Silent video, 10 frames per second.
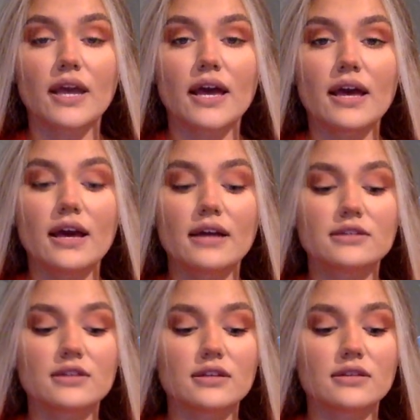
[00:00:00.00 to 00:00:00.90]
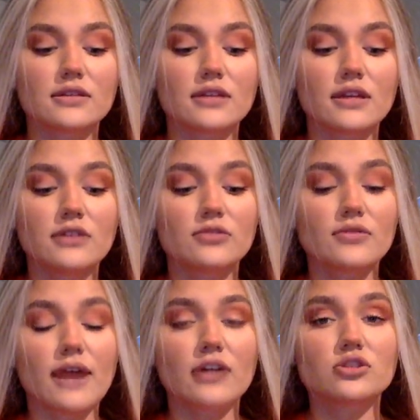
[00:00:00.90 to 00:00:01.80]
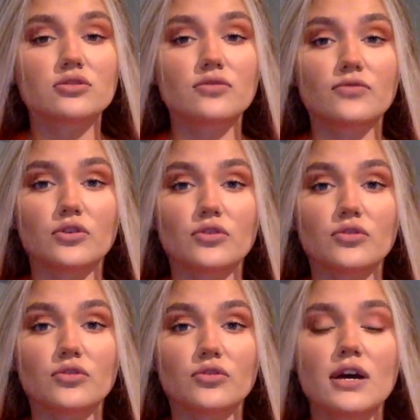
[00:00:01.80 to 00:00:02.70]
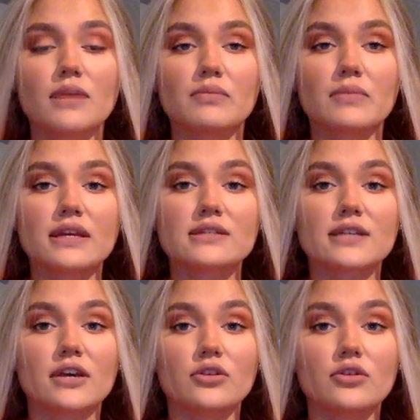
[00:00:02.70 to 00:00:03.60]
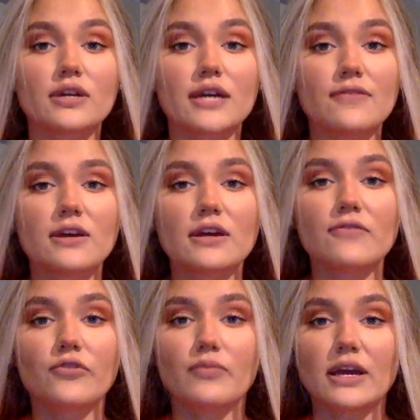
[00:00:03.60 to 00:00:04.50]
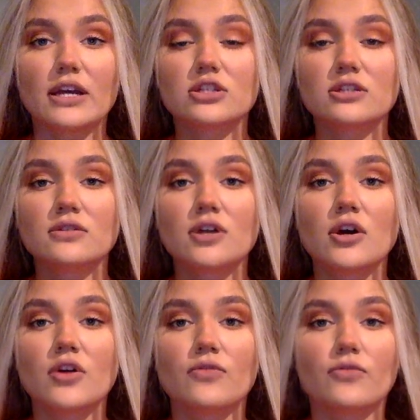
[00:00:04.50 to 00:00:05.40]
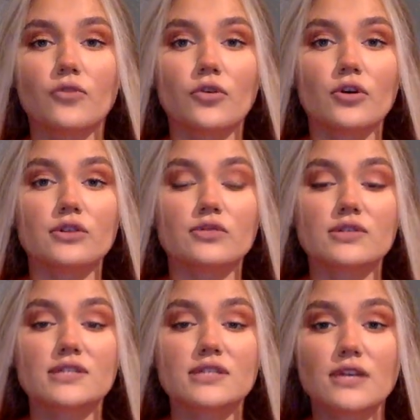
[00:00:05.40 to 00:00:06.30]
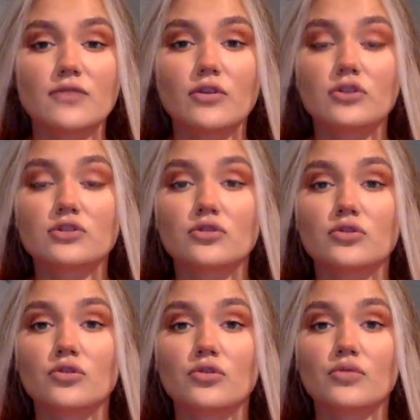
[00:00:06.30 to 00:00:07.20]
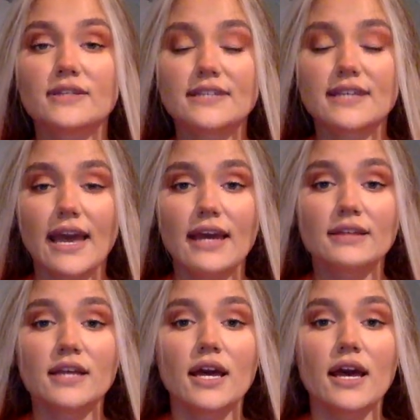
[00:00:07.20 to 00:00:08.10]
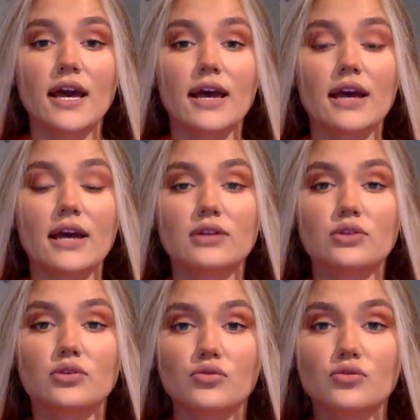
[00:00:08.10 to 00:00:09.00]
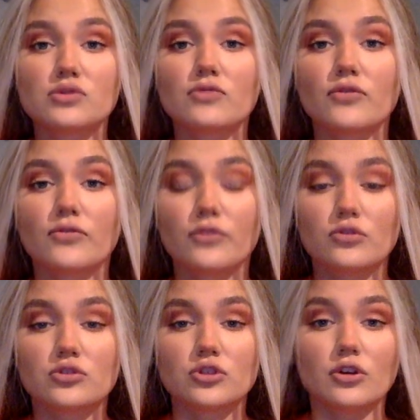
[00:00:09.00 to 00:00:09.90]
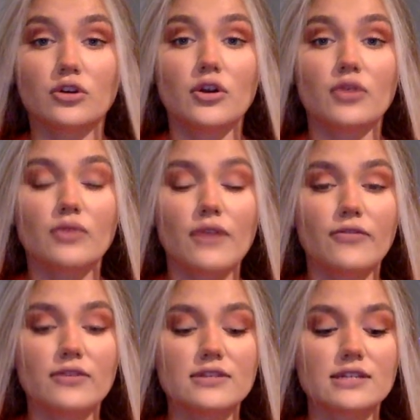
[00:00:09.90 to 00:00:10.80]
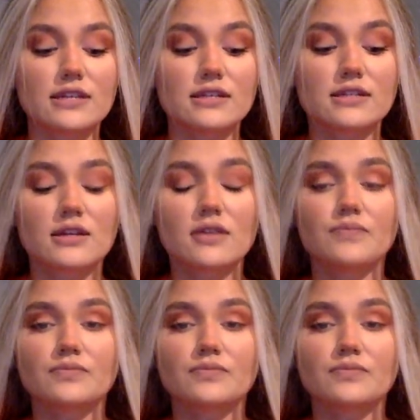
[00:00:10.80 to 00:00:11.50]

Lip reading: And interactional view means that you're giving information for the receiver to retain and use for future references.